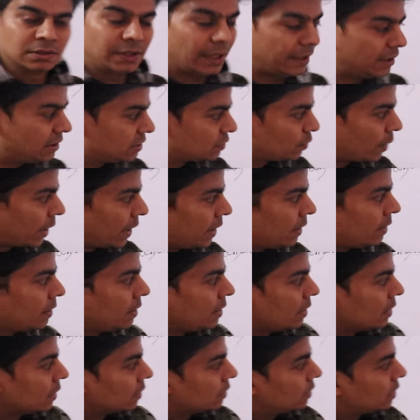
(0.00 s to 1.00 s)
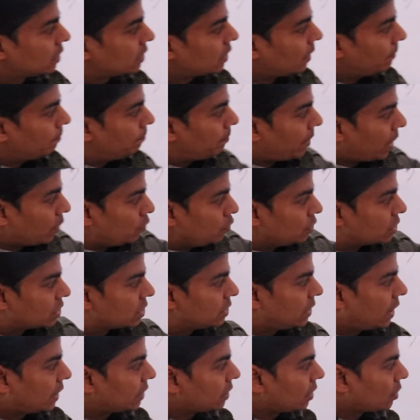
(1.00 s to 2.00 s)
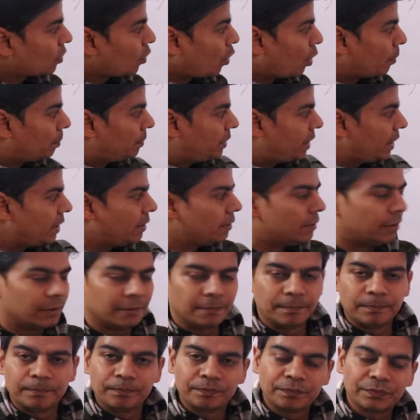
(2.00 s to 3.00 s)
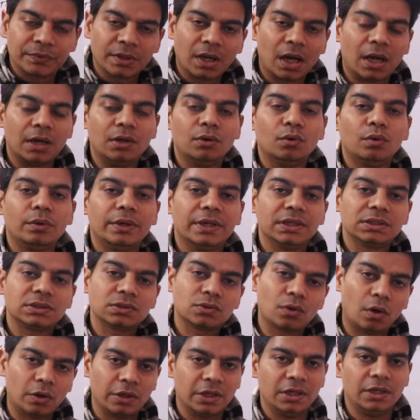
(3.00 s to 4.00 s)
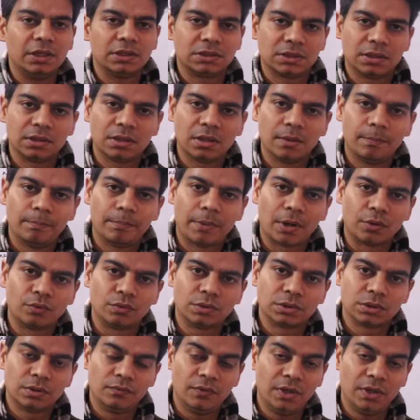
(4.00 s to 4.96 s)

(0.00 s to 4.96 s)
That is why the compounds that are obtained are known as coordination compounds.